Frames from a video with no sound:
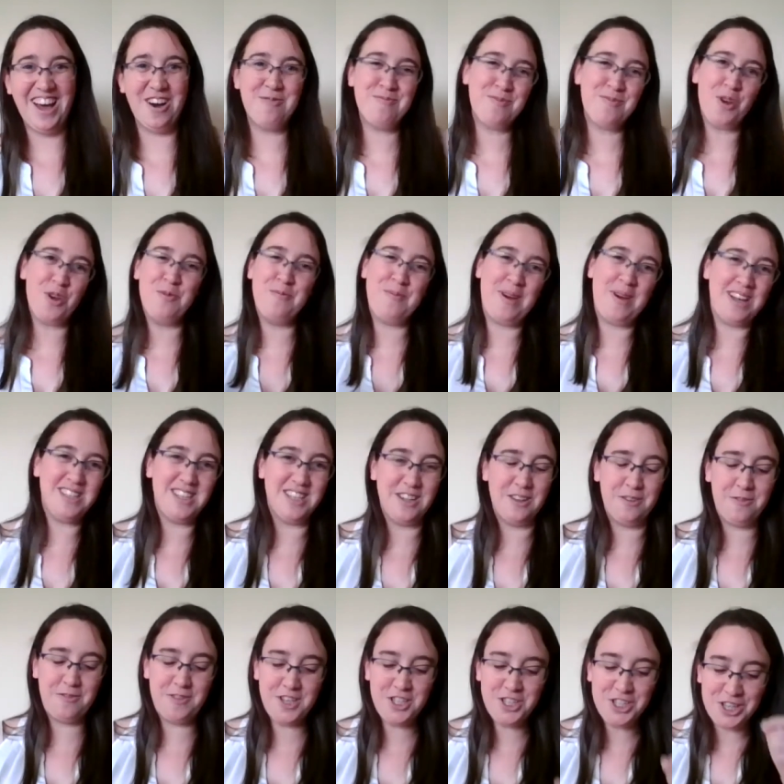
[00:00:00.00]
I'm going back to the
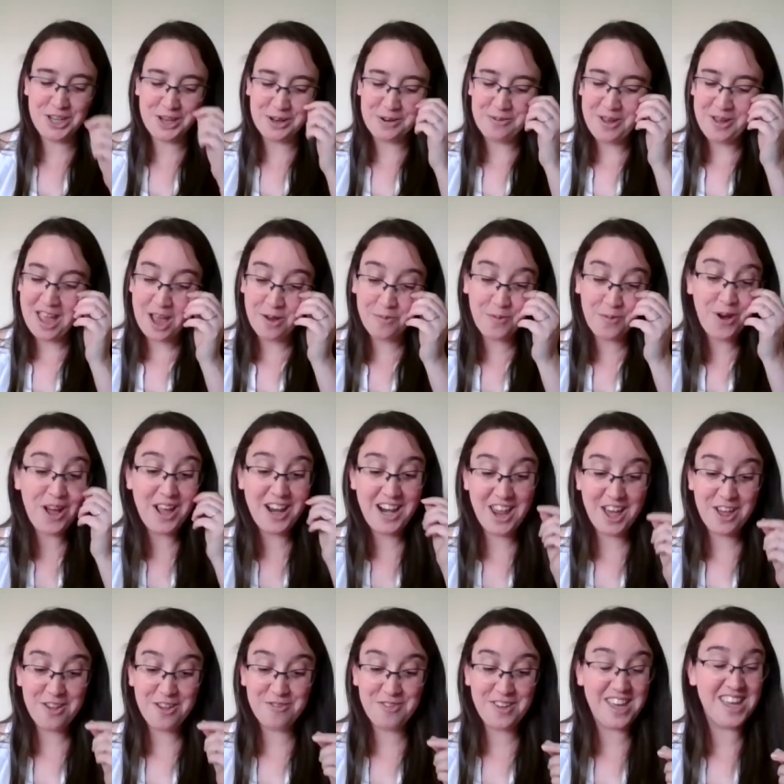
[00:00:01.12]
fishing. And what I
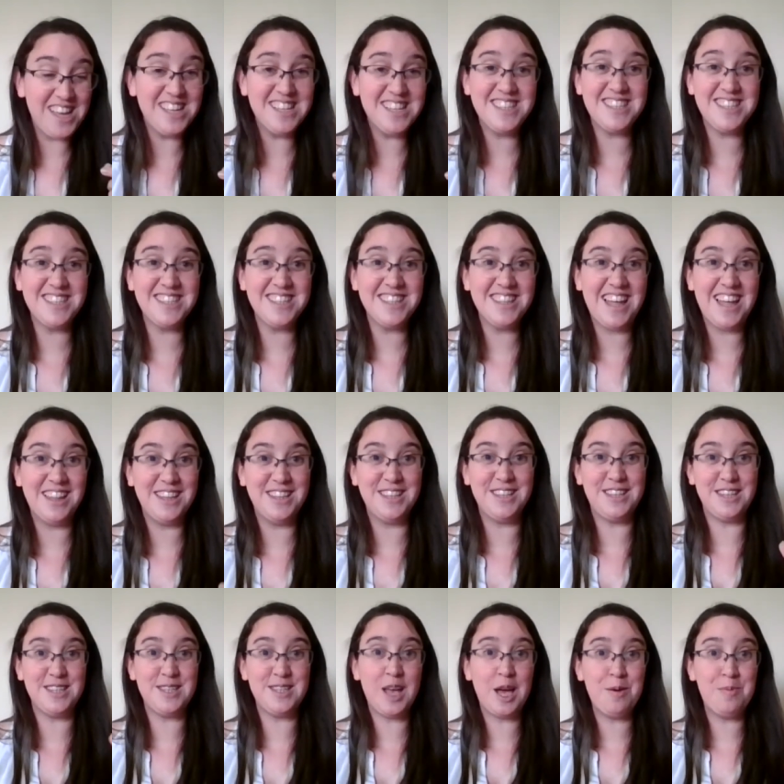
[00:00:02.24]
love is that the
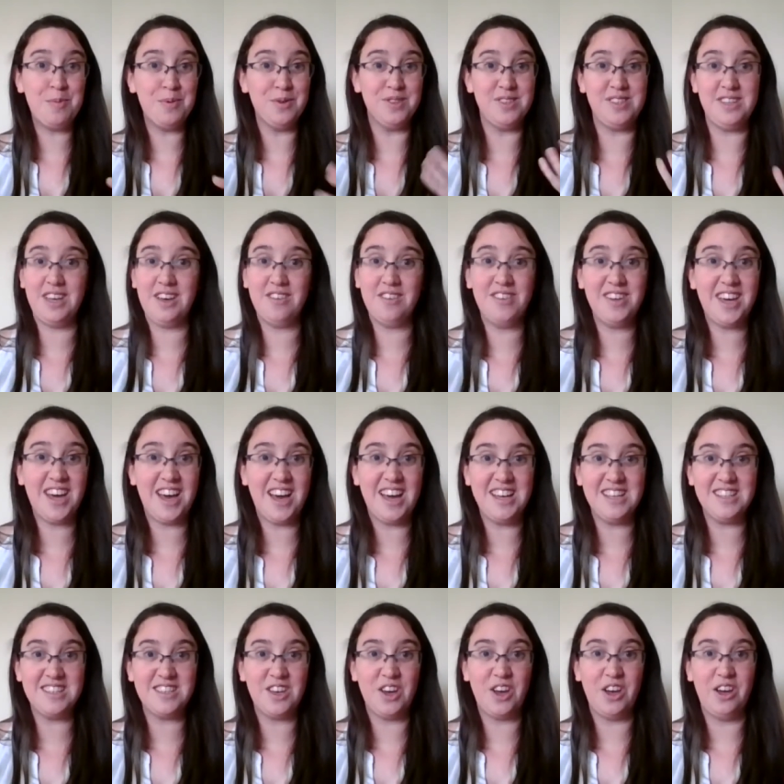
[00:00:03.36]
disciples, the other
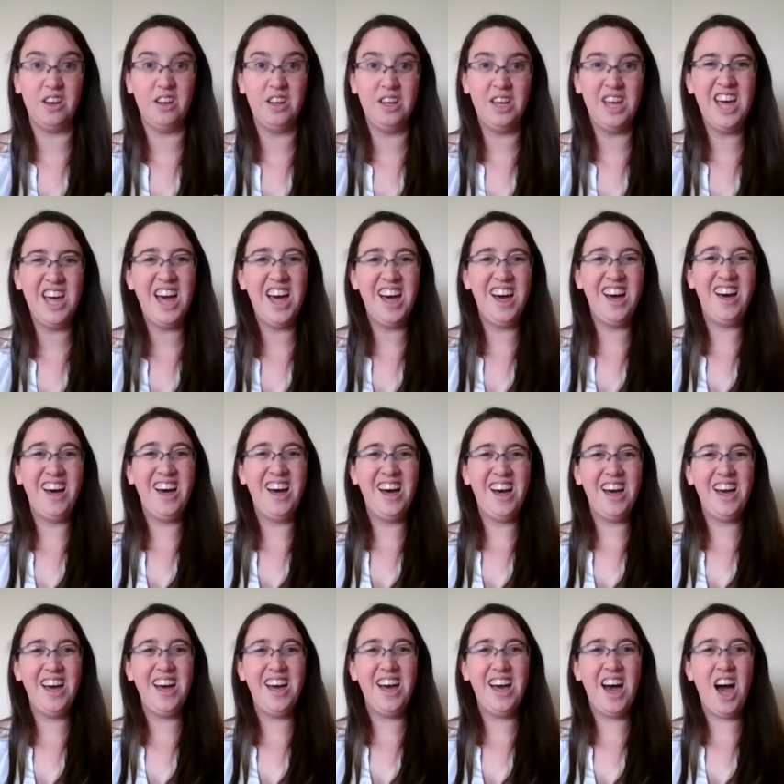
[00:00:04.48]
guys, go,
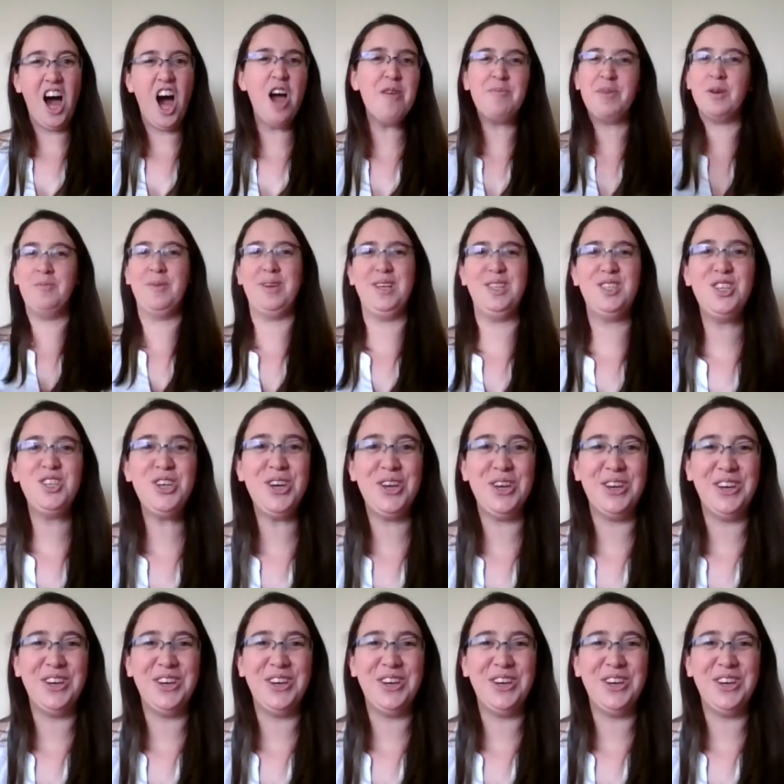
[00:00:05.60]
I'm coming too.